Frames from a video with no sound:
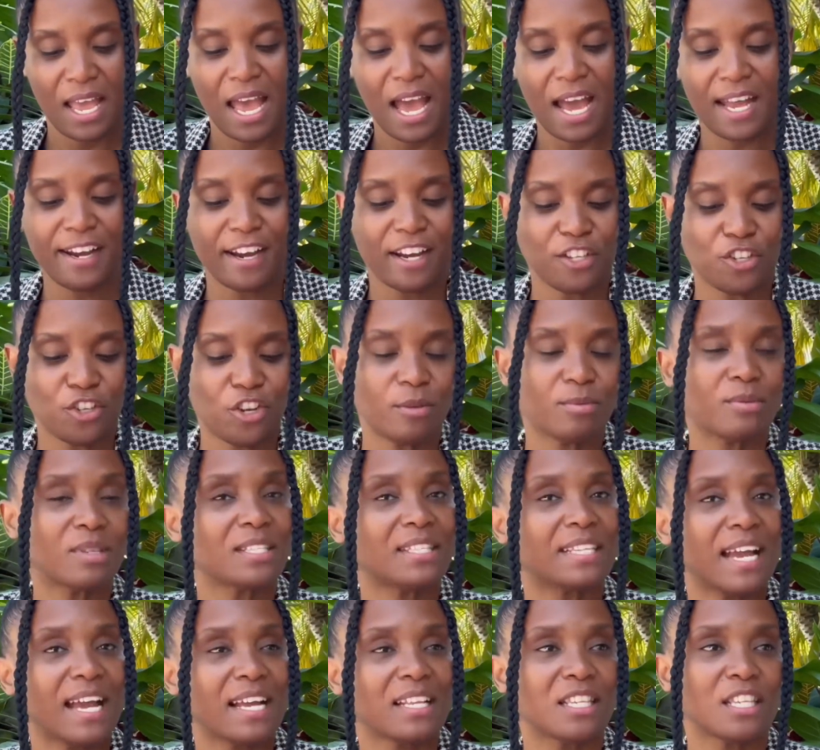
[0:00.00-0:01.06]
and our scripture
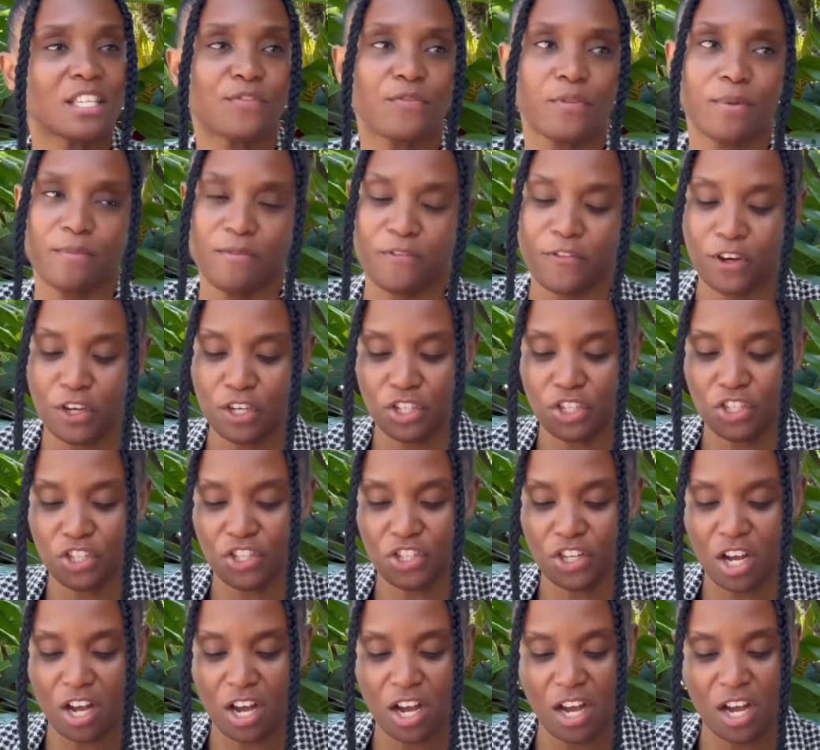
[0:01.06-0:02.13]
text is from 1
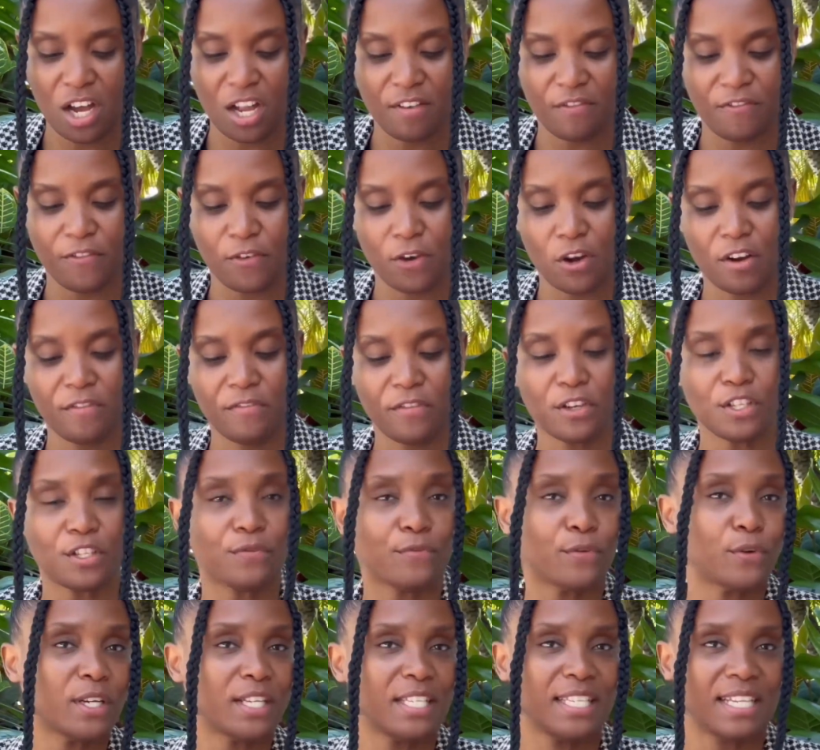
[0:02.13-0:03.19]
John 4, verse
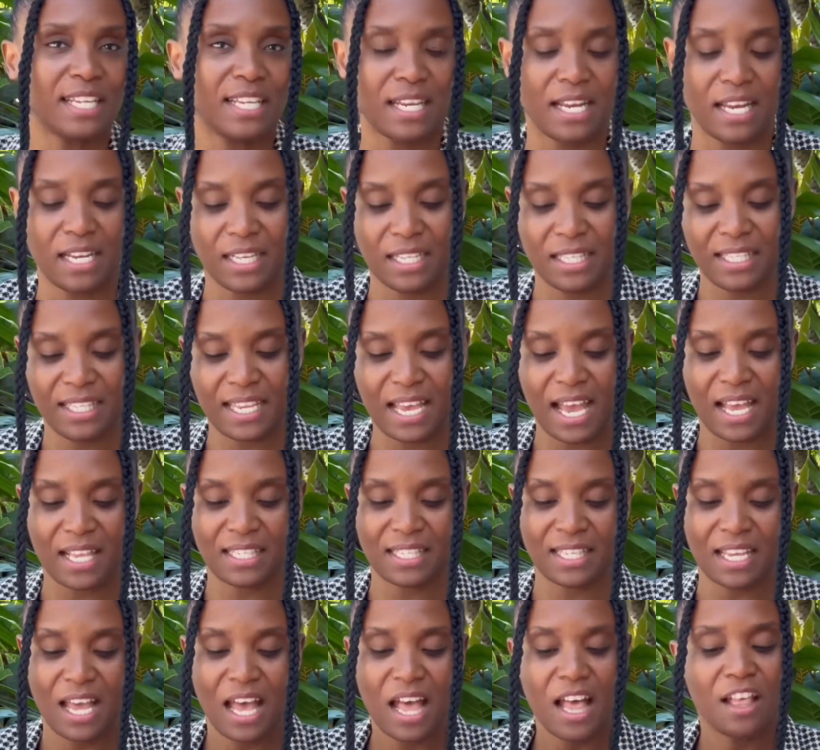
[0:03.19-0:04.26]
14, and it
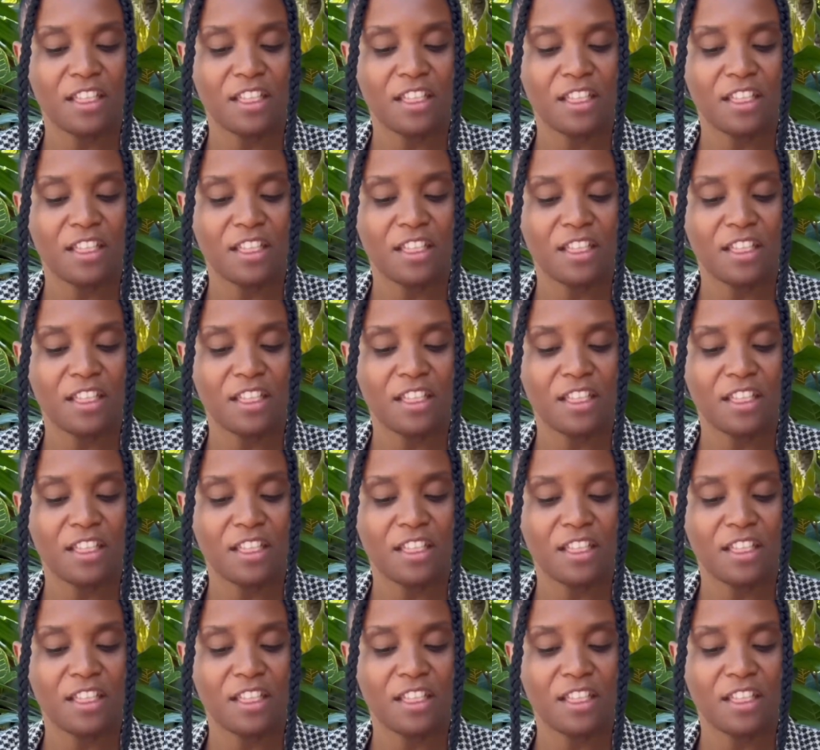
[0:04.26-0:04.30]
says,